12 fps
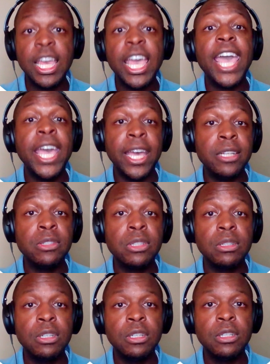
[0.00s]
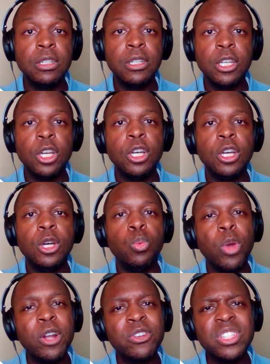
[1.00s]
And
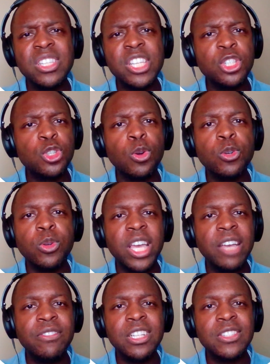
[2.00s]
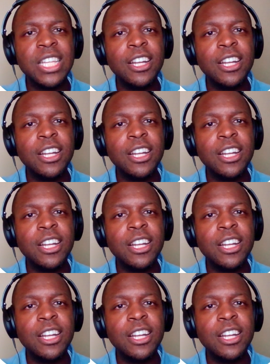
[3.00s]
where is this historical evidence that